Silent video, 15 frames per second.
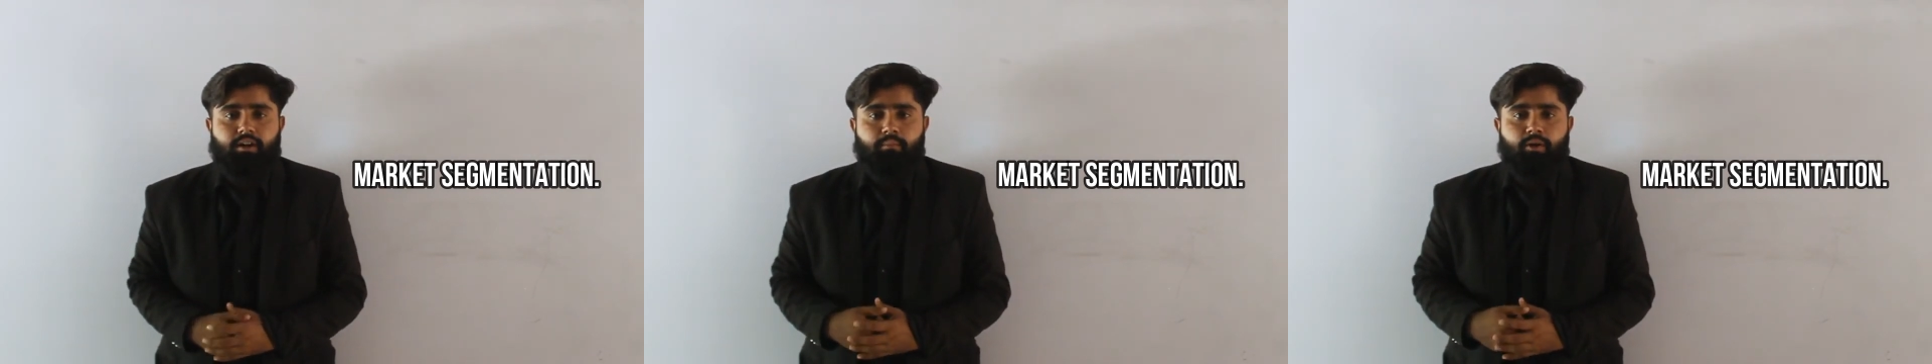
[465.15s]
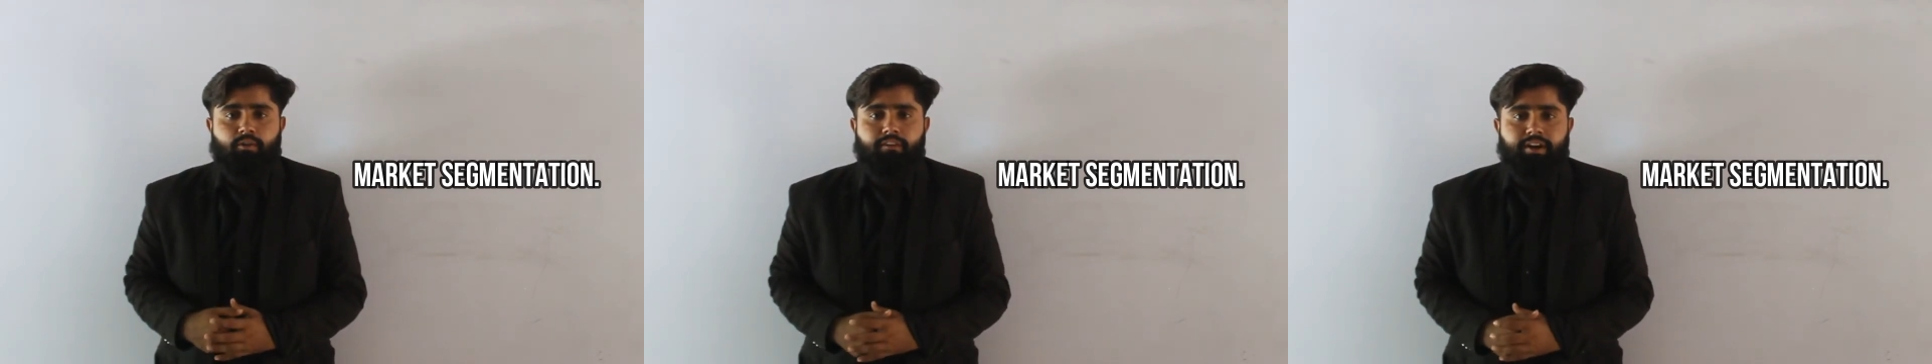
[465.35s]

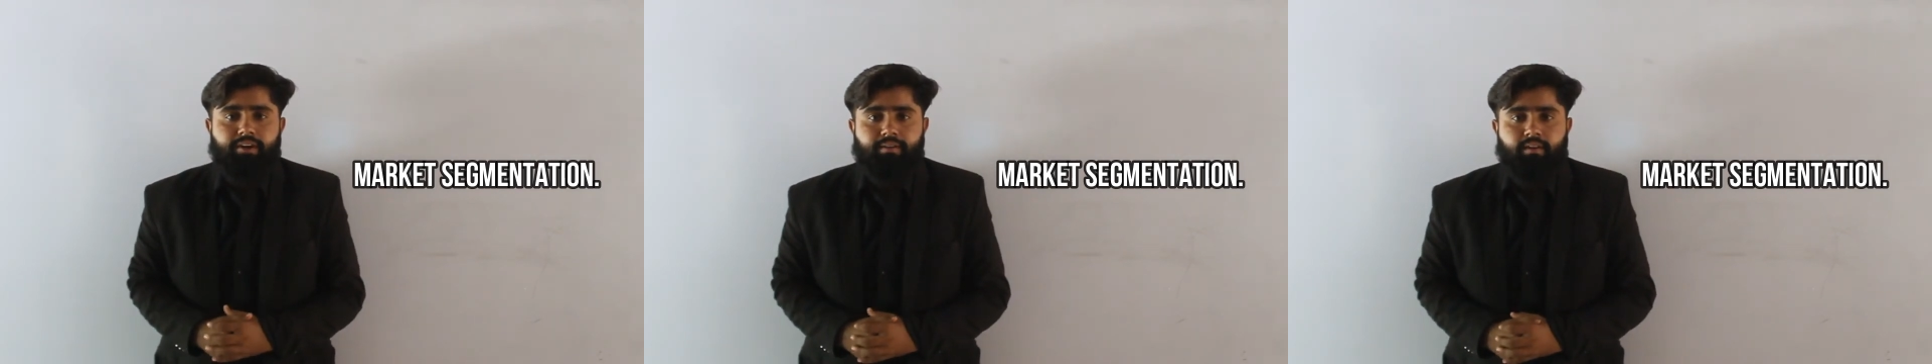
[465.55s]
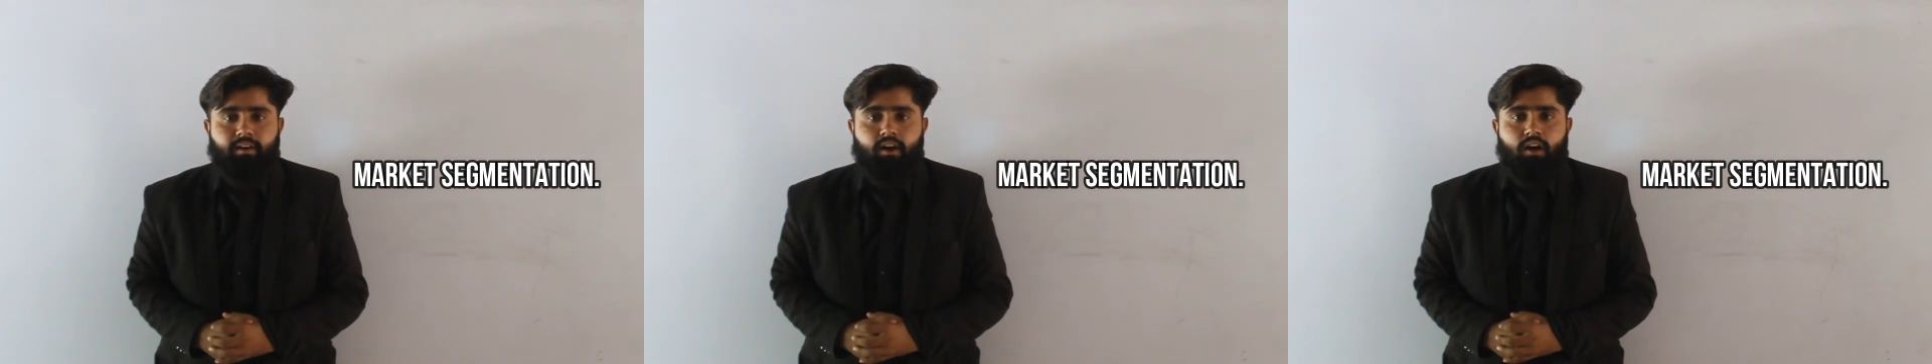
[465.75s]
Number
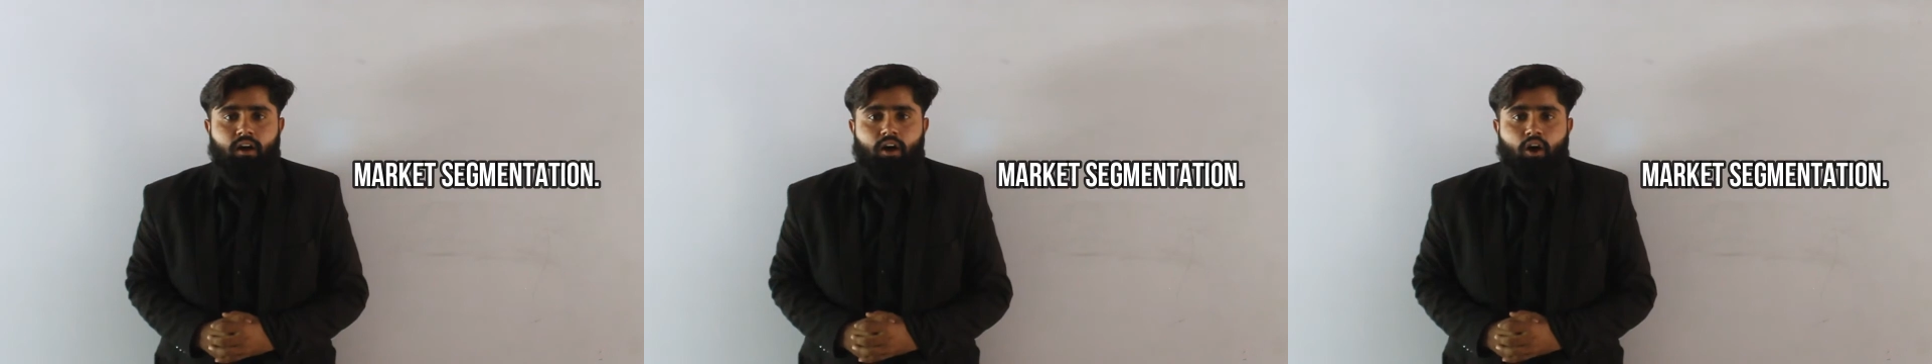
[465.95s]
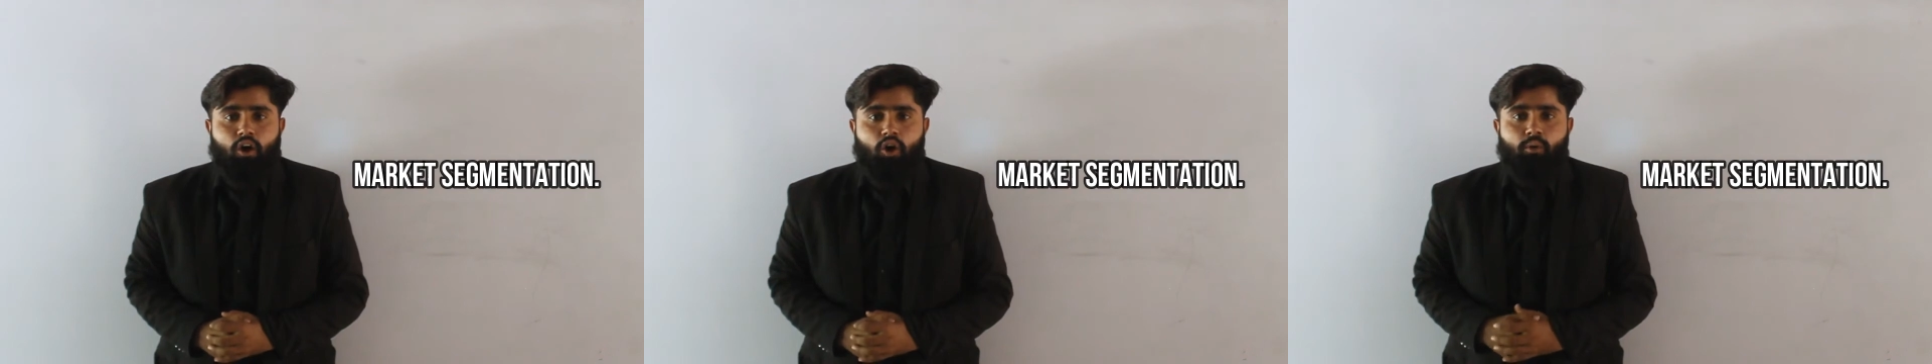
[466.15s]
1,